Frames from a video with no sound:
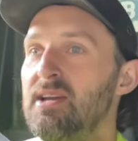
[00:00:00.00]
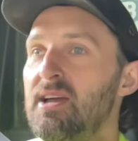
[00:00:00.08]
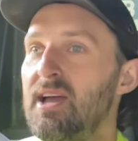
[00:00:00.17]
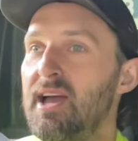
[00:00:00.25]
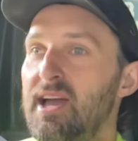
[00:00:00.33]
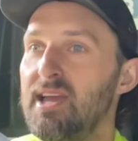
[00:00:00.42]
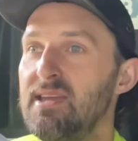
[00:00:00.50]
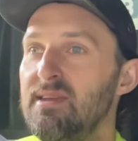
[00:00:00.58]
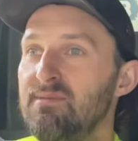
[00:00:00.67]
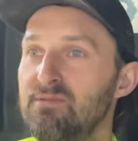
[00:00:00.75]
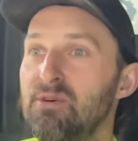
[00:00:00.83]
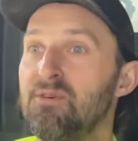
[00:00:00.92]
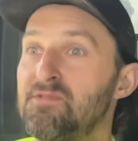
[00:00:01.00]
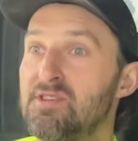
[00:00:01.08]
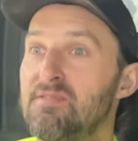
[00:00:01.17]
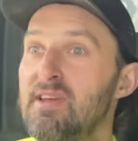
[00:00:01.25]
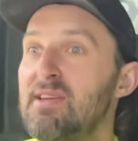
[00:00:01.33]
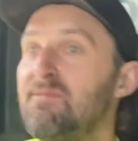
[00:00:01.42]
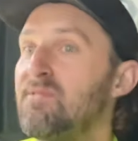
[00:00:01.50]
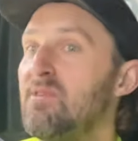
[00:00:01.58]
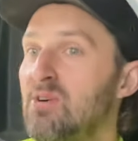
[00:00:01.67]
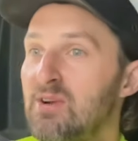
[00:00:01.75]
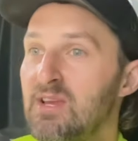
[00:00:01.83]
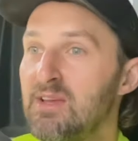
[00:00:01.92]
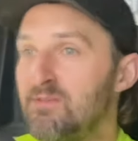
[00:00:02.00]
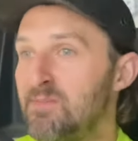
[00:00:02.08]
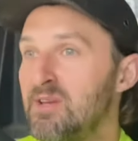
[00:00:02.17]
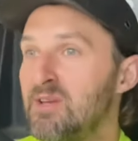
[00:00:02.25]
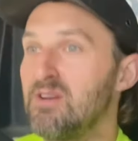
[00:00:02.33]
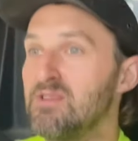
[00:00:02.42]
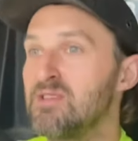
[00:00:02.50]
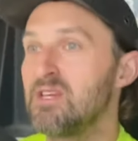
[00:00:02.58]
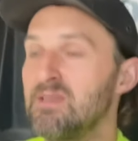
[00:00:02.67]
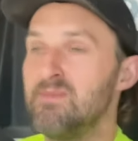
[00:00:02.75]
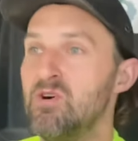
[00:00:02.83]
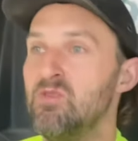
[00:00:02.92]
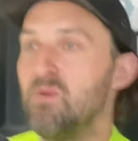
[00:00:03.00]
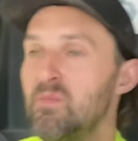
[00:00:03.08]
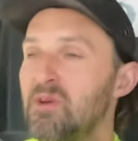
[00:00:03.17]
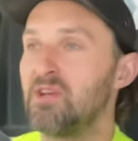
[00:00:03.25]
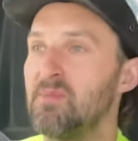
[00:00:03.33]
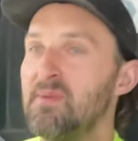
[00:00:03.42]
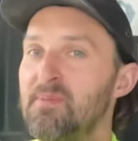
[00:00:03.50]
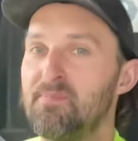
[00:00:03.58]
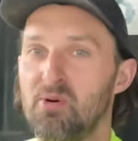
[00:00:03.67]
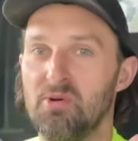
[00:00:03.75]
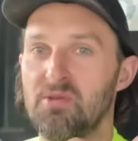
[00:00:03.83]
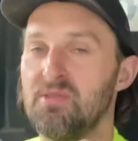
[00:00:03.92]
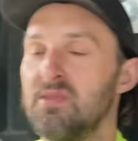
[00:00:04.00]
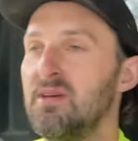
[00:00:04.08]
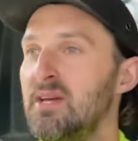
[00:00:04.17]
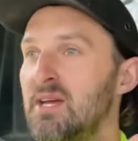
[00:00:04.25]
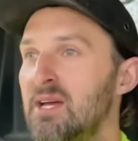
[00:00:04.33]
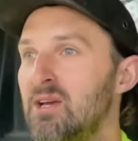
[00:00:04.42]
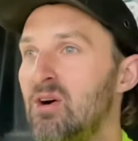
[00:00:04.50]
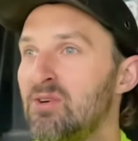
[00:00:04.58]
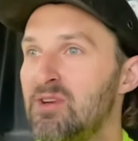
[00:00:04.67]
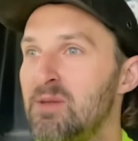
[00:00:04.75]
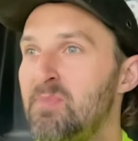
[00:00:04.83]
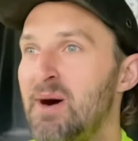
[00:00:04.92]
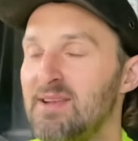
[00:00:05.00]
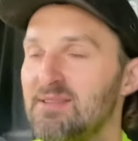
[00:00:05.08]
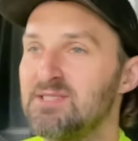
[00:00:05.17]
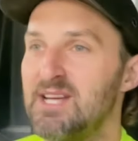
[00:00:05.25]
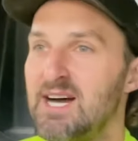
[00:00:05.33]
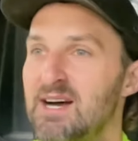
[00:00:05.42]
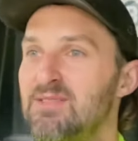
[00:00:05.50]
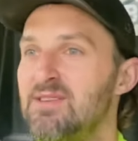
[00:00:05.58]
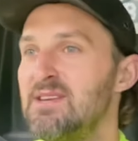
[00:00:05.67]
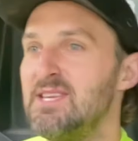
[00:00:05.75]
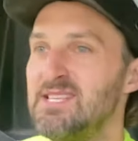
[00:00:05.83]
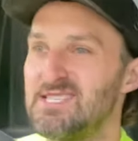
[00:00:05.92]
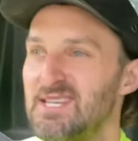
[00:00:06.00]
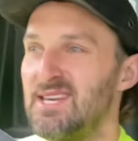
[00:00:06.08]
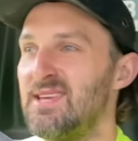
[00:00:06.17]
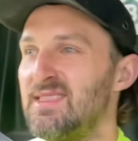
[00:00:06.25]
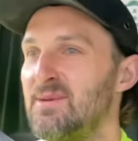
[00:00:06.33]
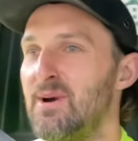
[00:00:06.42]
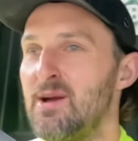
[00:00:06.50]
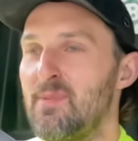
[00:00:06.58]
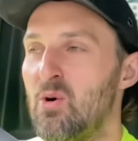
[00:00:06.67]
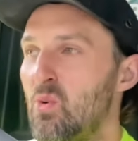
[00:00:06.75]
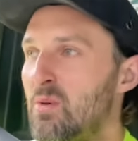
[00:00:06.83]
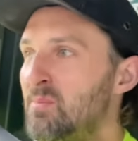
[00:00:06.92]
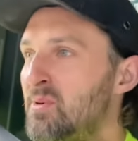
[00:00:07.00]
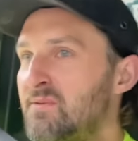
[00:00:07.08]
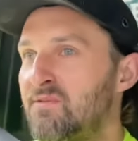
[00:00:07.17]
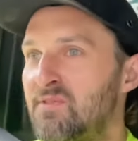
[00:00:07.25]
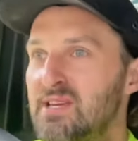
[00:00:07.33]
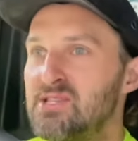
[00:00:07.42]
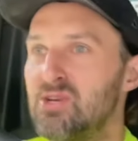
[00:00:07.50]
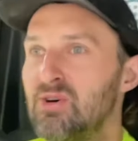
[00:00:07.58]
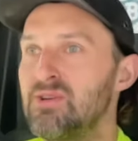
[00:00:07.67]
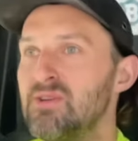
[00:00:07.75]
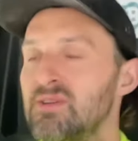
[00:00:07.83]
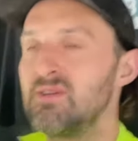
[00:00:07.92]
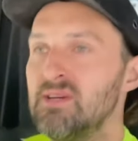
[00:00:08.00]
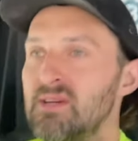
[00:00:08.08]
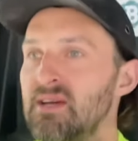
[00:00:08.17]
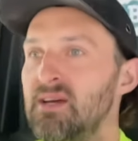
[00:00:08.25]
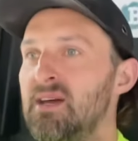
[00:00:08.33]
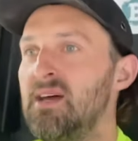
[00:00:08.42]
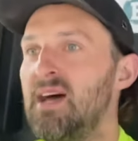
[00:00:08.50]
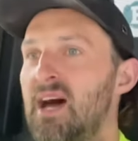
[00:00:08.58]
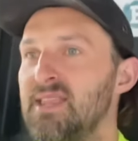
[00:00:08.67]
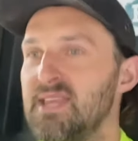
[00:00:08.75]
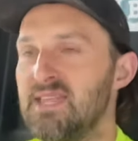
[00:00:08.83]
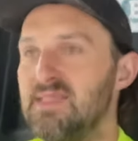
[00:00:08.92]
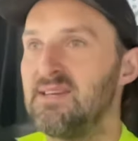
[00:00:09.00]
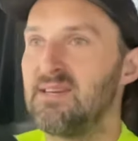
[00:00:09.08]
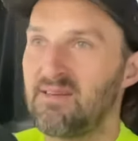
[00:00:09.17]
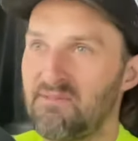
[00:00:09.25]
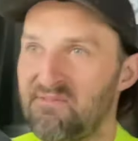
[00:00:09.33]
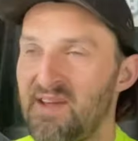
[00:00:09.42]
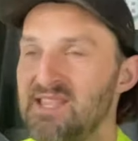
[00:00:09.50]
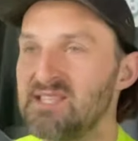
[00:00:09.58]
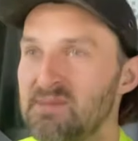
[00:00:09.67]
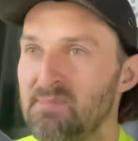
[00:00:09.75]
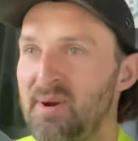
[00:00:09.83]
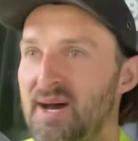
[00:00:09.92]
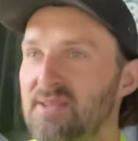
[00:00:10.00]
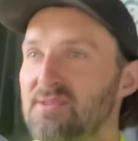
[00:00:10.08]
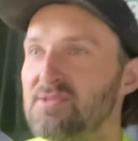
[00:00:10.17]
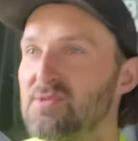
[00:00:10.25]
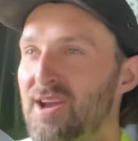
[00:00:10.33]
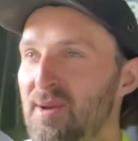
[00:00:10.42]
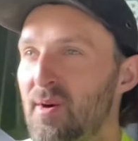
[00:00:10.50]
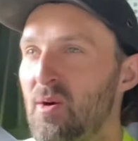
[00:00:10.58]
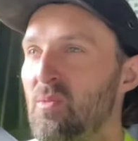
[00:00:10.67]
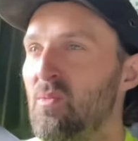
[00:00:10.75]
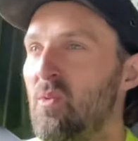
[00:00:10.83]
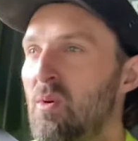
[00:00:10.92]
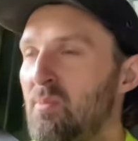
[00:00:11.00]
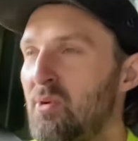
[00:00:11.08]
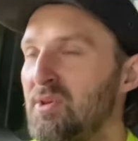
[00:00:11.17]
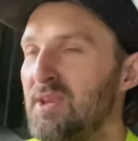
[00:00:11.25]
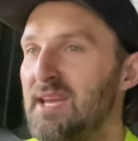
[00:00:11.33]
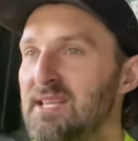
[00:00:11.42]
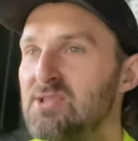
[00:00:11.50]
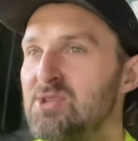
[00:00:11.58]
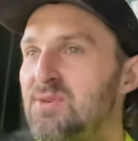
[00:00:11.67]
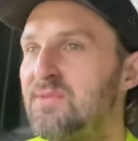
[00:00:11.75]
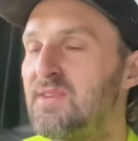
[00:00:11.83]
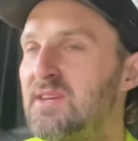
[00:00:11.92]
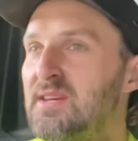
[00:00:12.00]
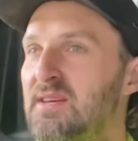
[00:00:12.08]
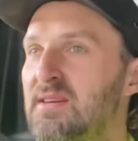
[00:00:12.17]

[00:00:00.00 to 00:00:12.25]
a rough terrain forklift because at the moment we're going to be putting concrete panels down that need to lit, they weigh about 1.3 ton and then the fencing panels weigh about 1.8 ton I think